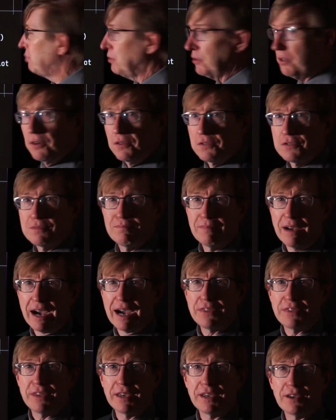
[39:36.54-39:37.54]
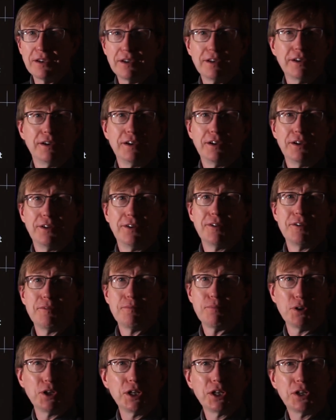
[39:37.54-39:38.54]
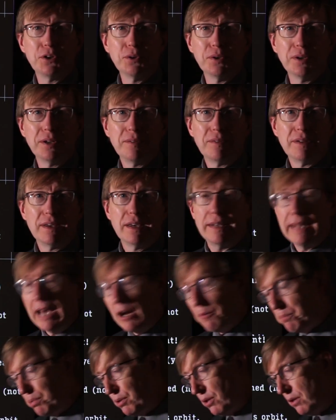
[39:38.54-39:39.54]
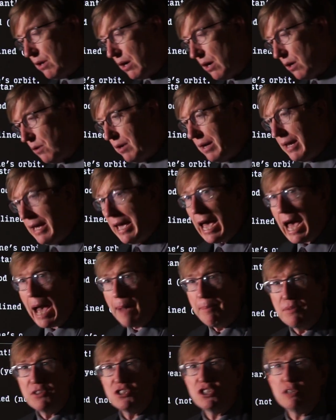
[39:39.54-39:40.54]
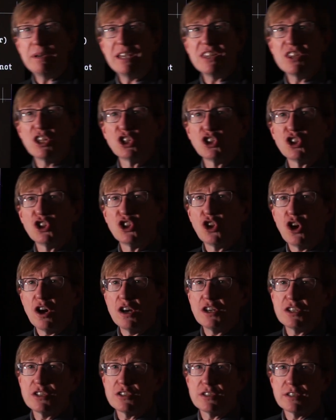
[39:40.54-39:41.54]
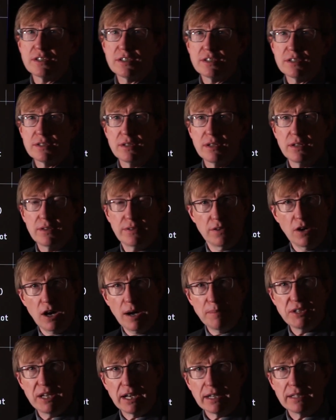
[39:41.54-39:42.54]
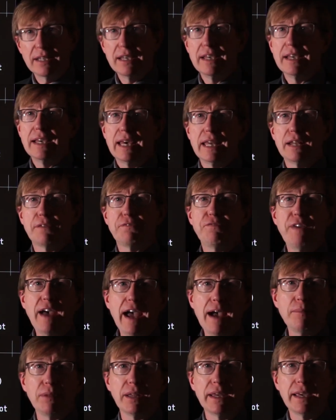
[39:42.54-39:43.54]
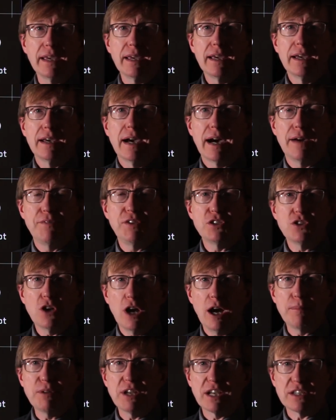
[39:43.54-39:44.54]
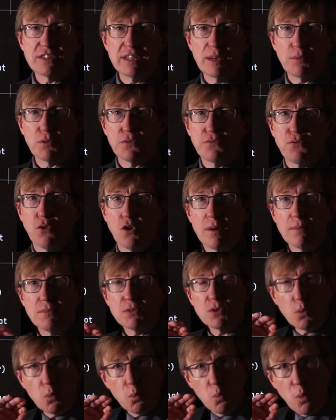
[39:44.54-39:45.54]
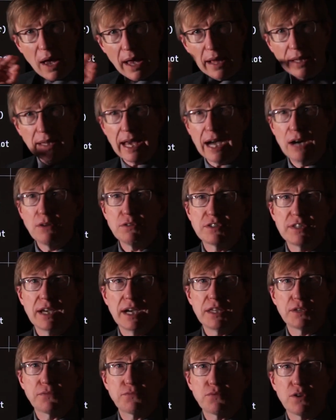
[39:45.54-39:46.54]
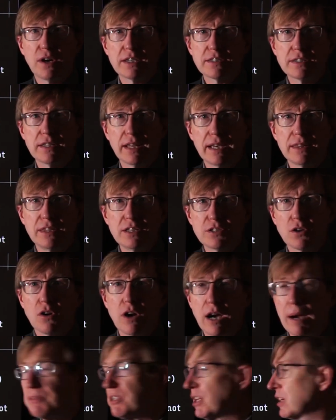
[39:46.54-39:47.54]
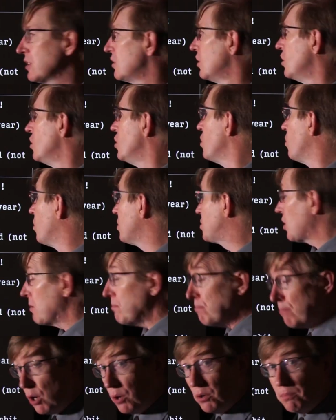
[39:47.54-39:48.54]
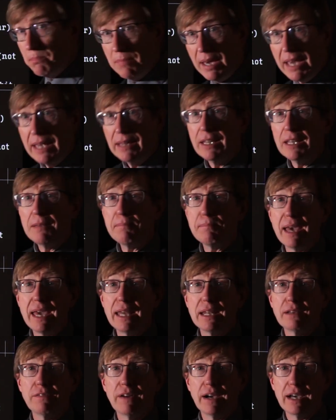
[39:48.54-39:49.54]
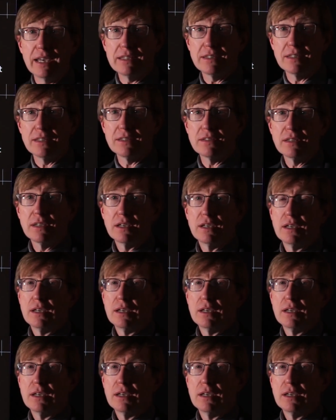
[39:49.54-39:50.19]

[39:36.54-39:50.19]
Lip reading: Pluto's, I think, pretty cool. Now, Pluto happens to be the largest object in a family of these objects that were formed well outside the frost line. These are objects which are mainly made of ices.